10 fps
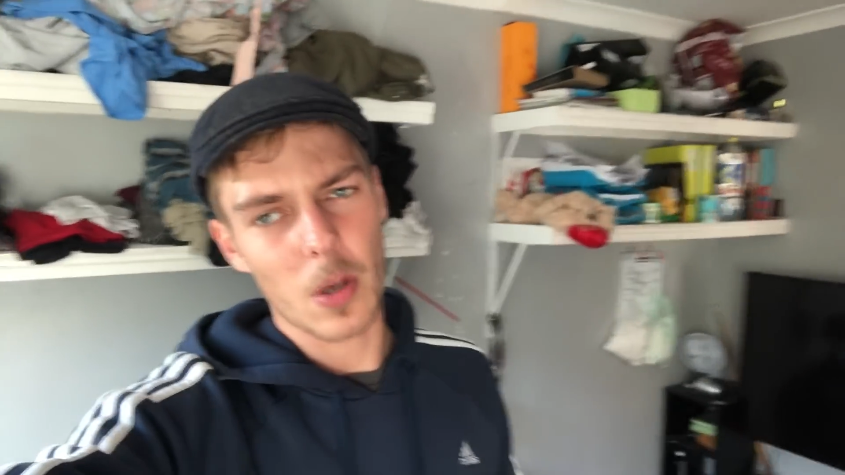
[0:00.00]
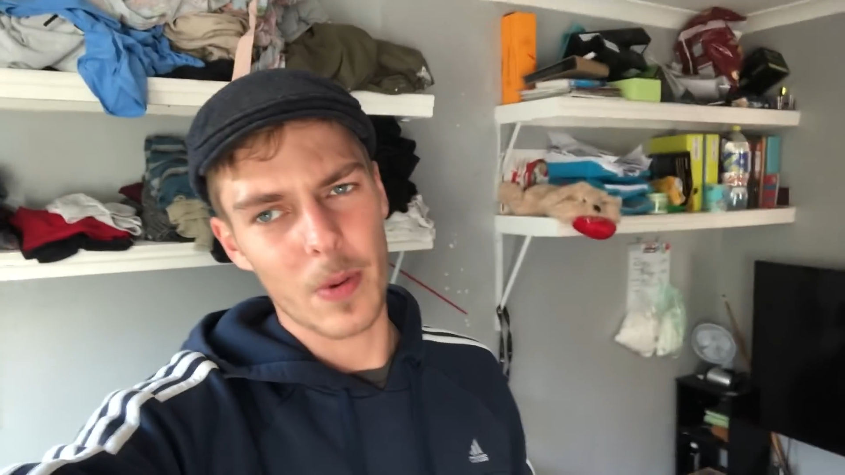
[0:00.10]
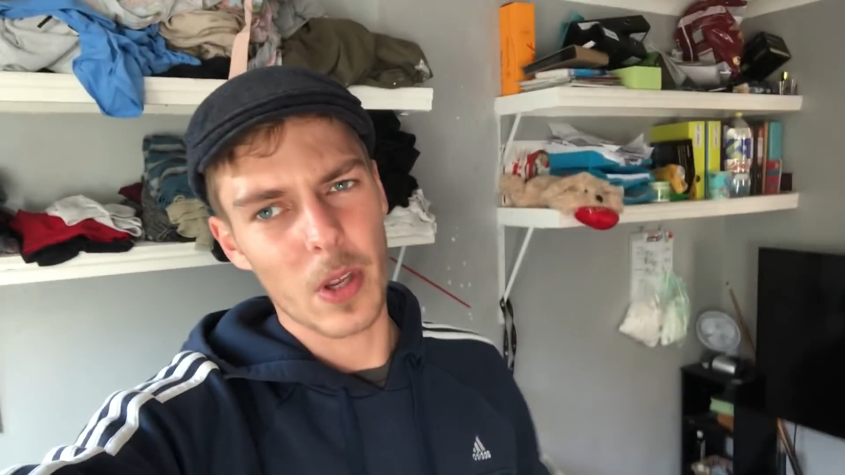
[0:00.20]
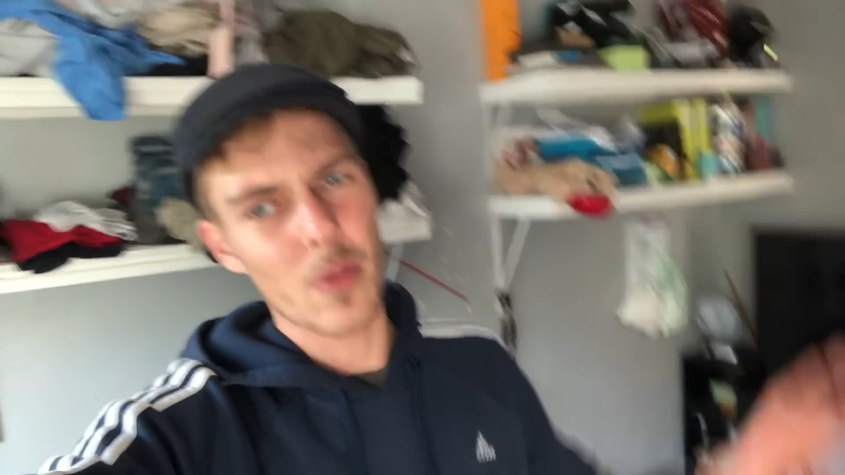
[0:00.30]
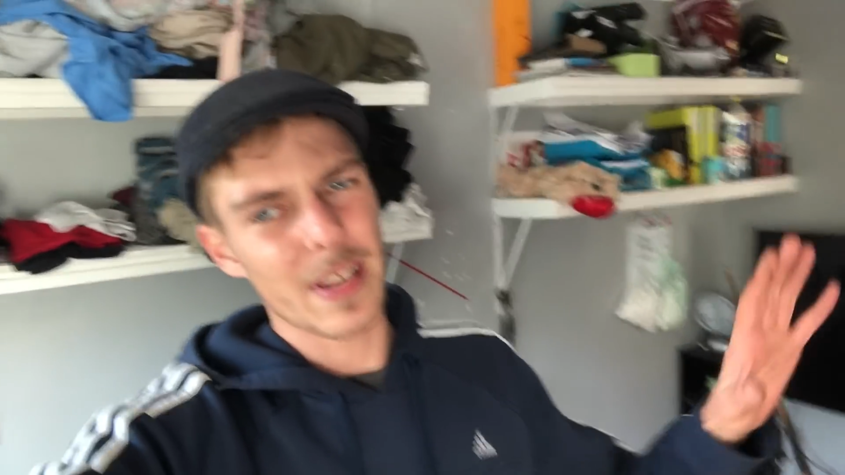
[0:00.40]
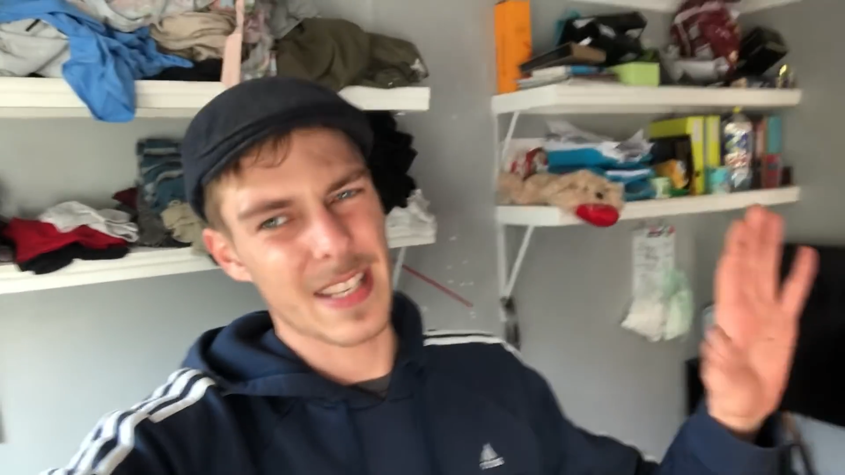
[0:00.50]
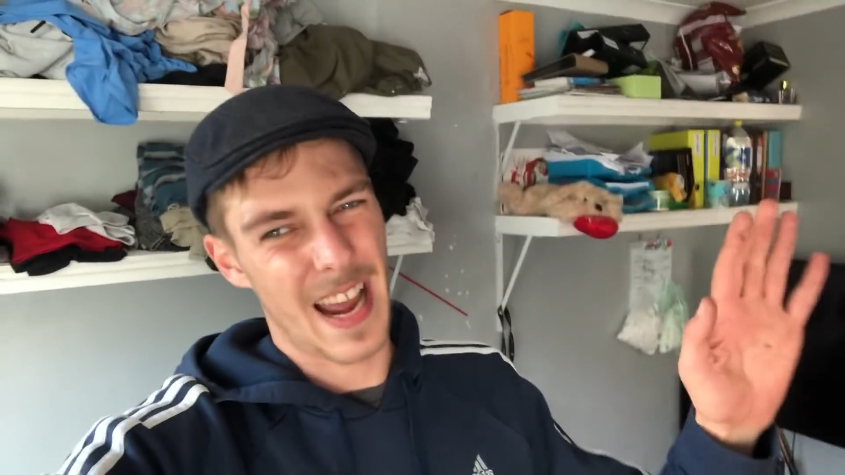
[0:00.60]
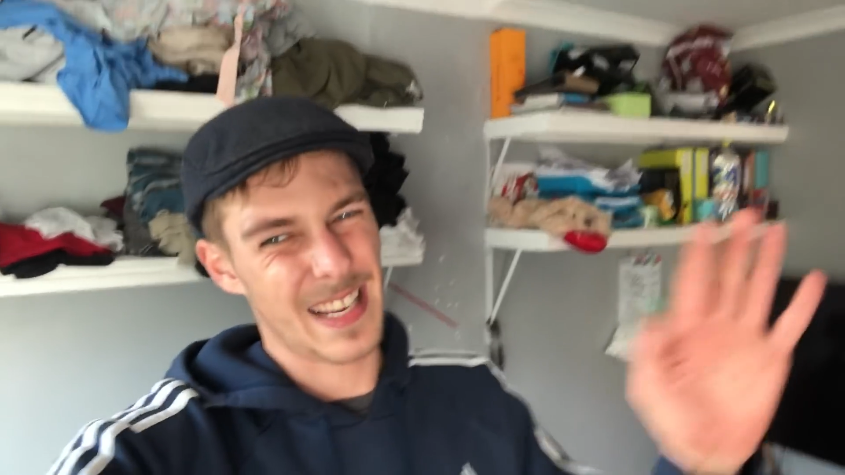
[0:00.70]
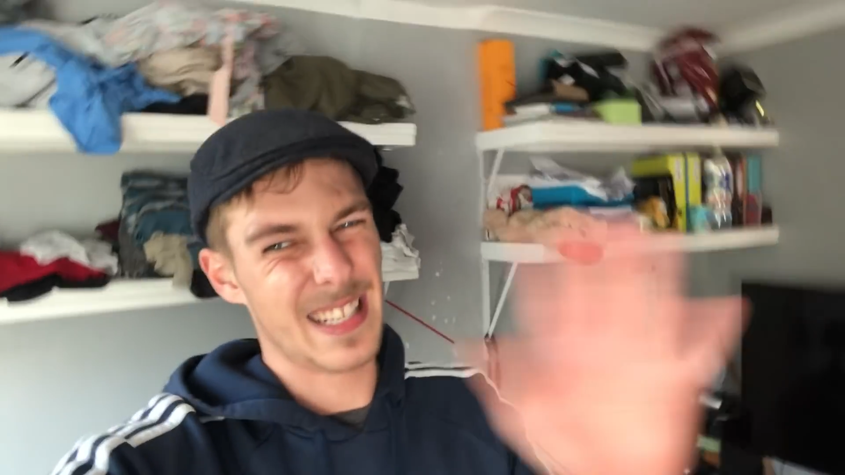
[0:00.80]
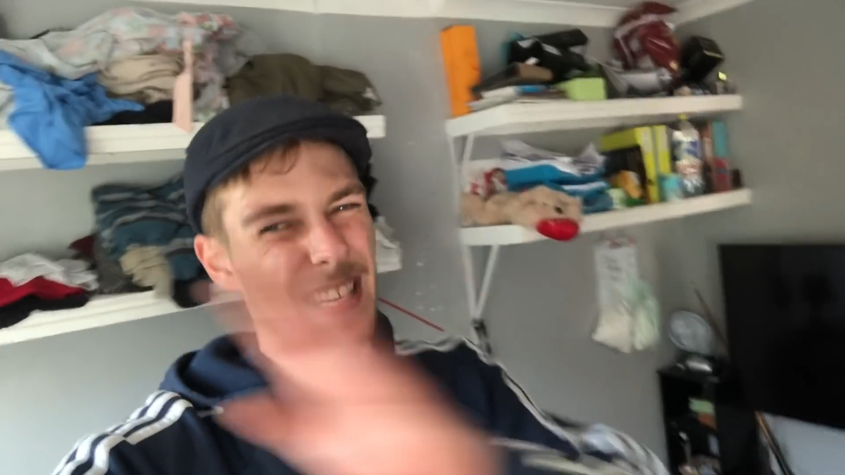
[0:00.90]
so we do need
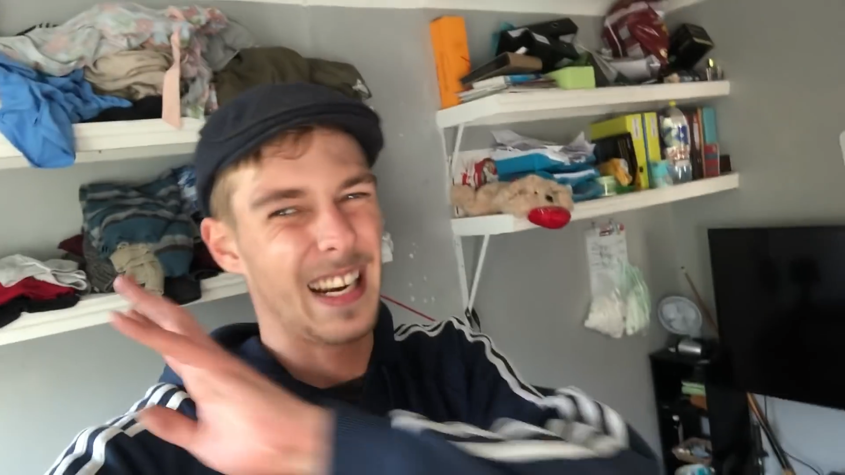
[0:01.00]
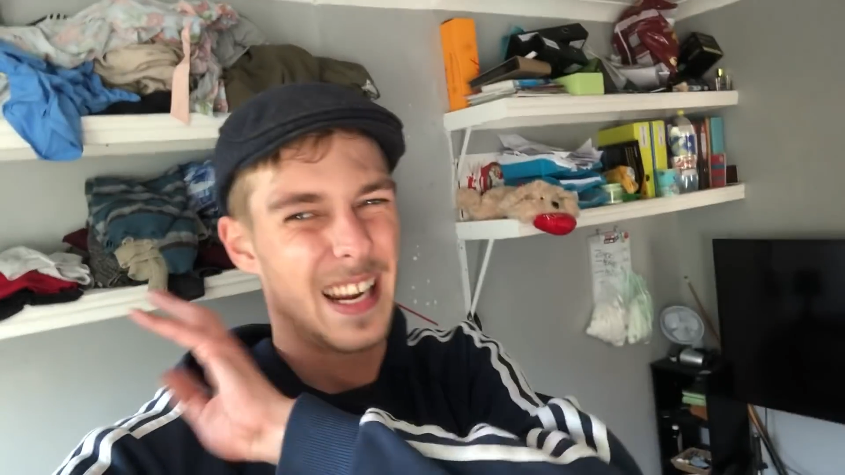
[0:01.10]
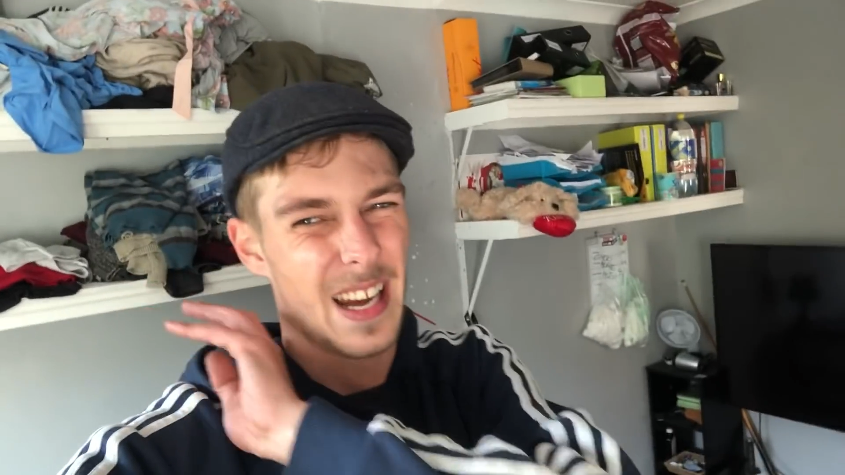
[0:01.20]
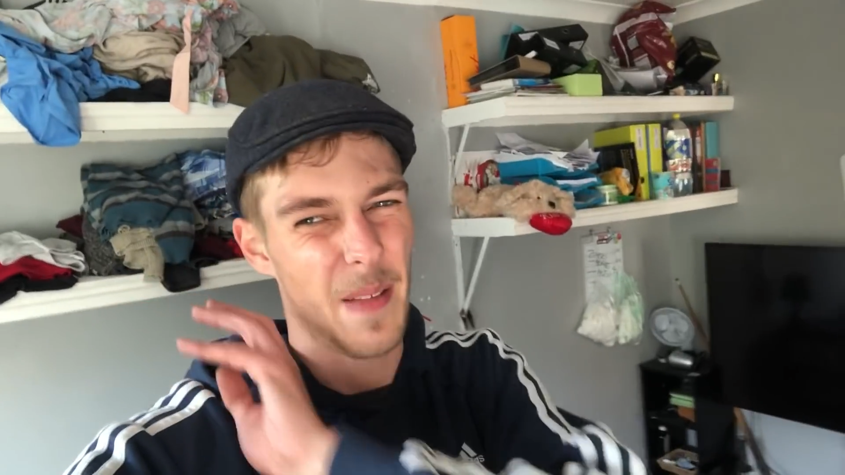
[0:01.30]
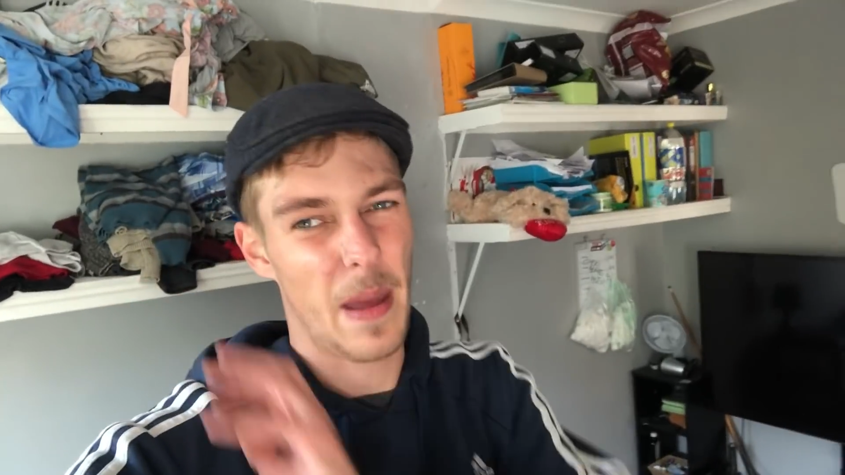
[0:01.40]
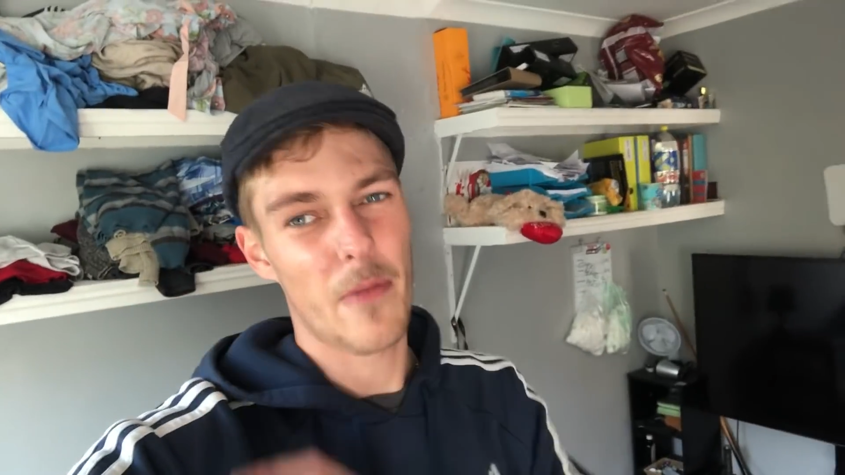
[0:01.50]
to actually clean up